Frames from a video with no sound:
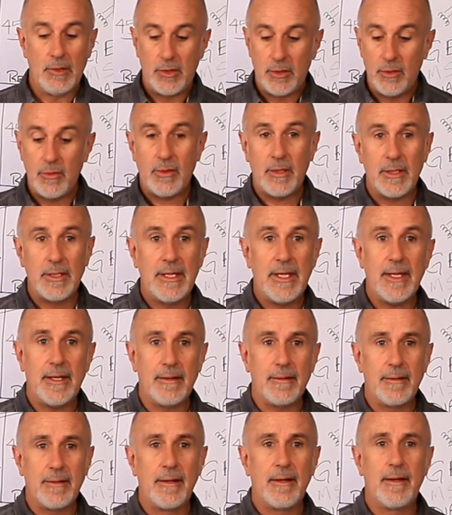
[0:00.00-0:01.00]
you can
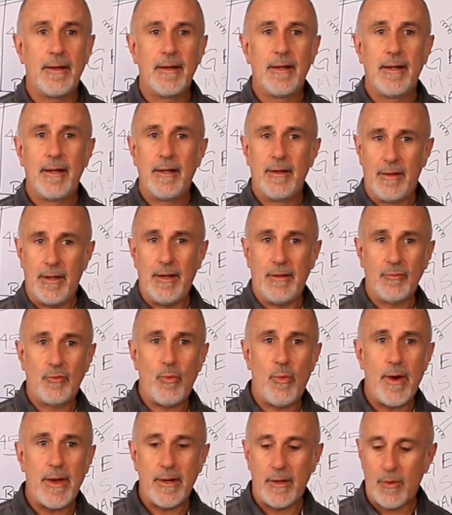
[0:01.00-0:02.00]
get
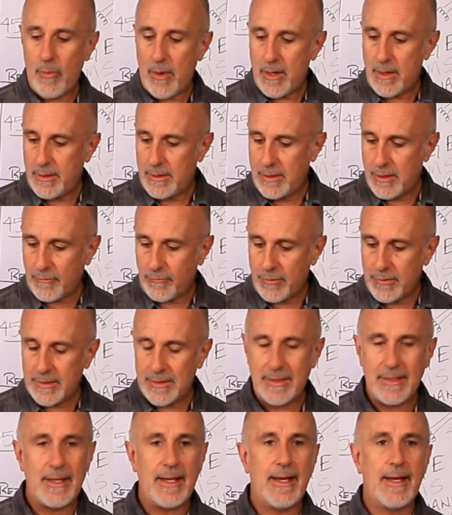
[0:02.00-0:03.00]
quite a different
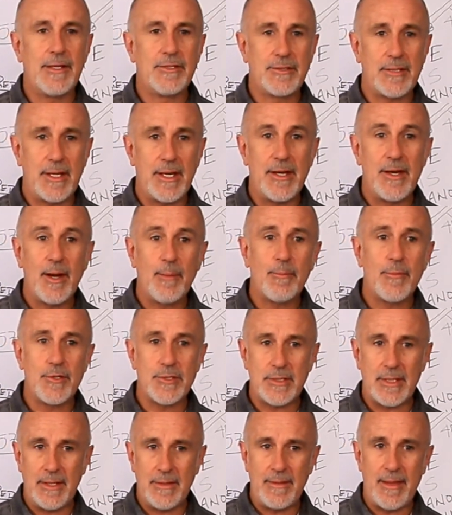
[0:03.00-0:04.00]
set of
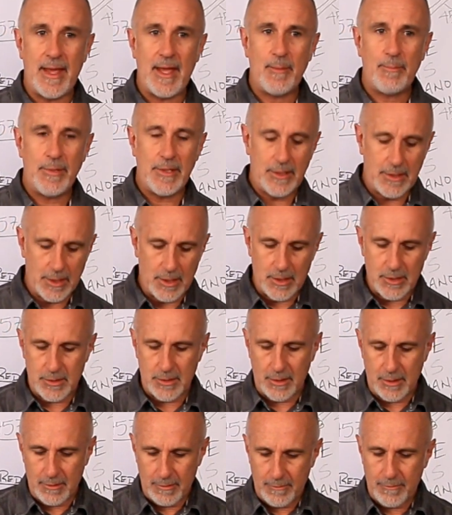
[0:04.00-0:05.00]
numbers in that because
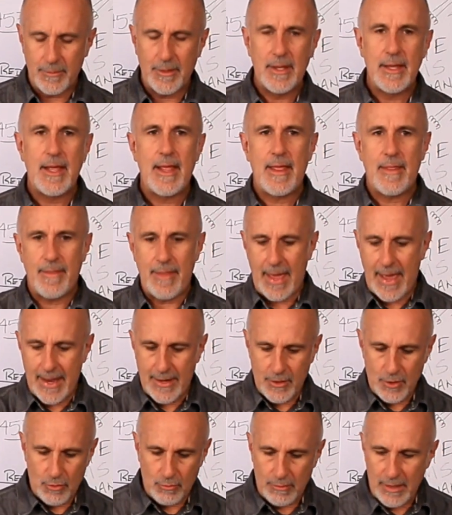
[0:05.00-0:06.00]
of
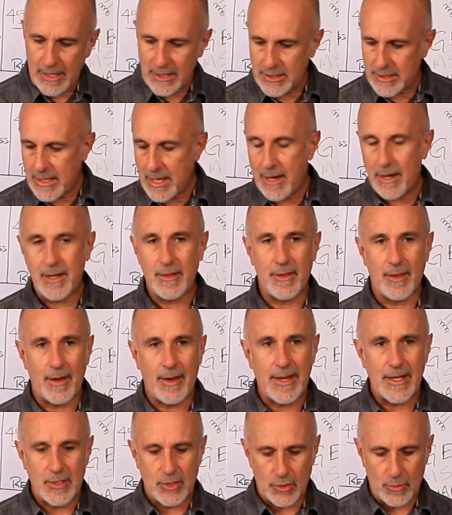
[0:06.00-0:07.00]
that directionality of the
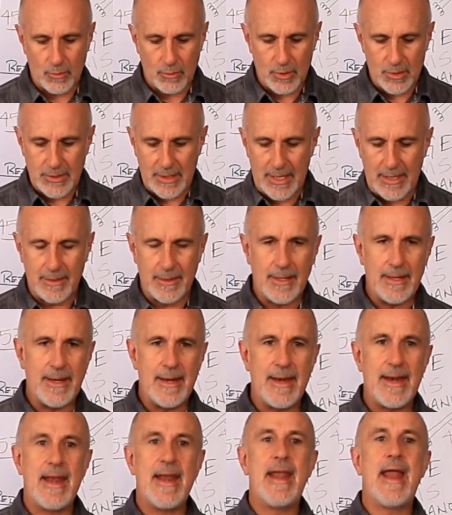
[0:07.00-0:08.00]
light source and the
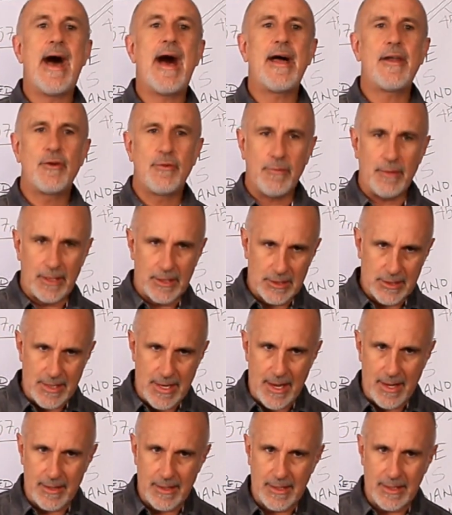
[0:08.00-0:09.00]

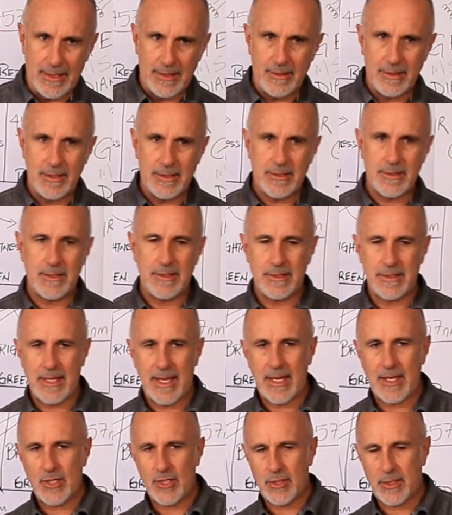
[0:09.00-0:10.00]
non-directionality in this
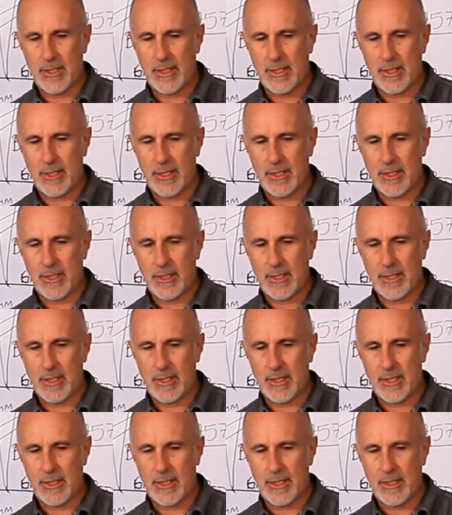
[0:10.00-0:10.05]
hand